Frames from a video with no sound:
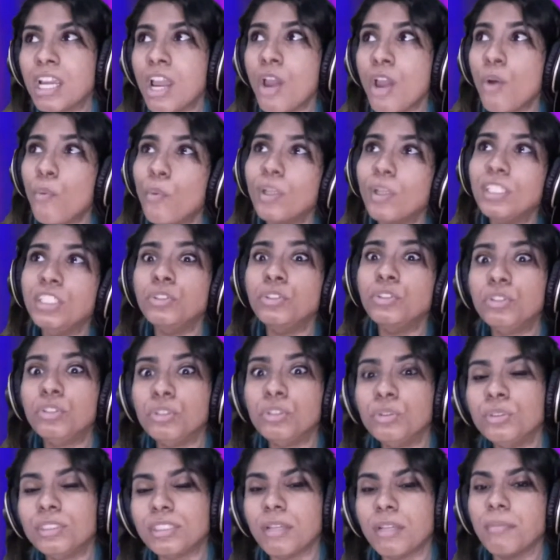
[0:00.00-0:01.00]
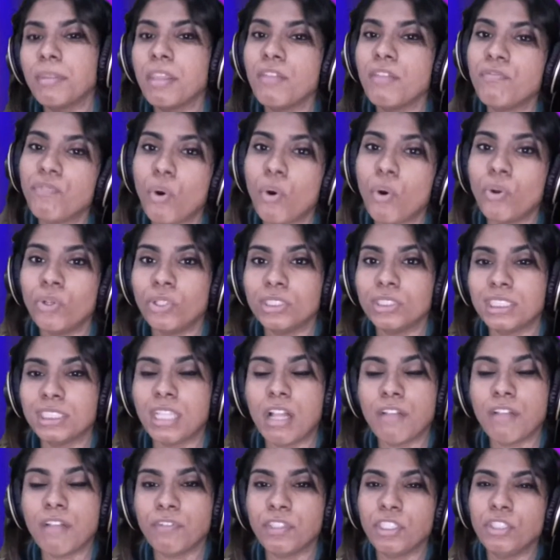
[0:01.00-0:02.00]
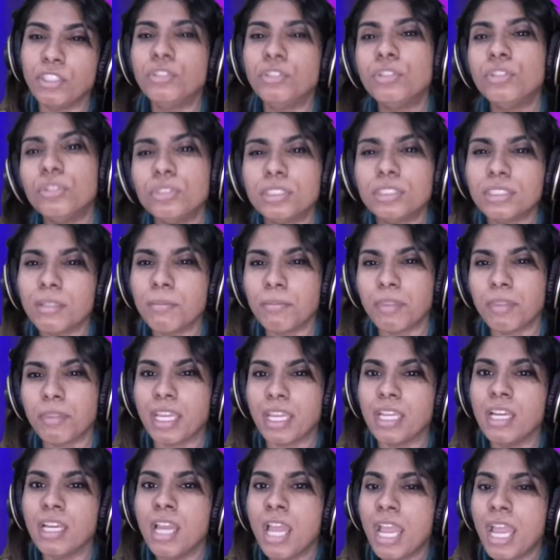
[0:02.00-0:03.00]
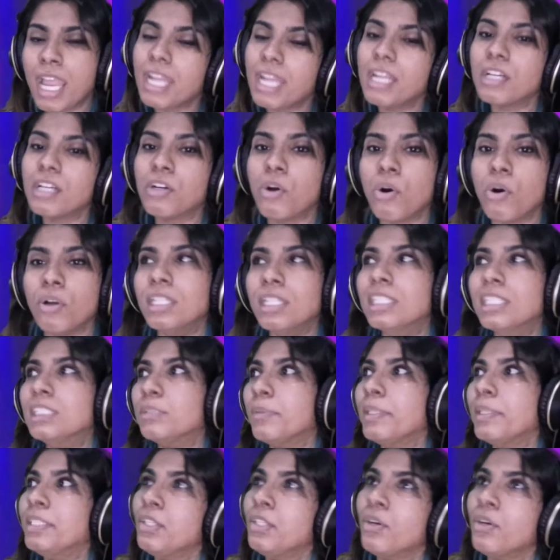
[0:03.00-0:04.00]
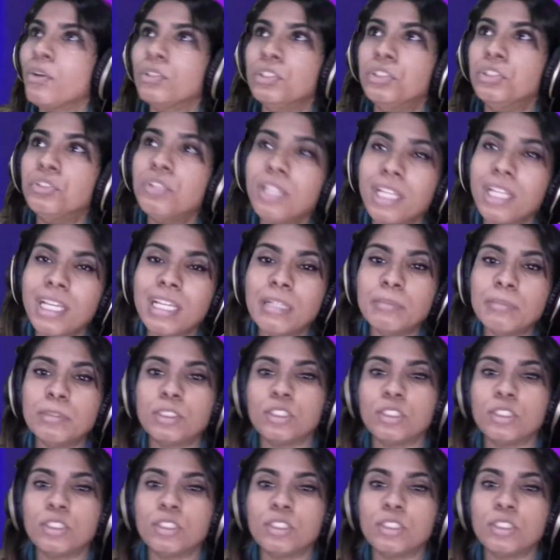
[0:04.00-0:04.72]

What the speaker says: when you do something for yourself and you do something in accordance with your dreams,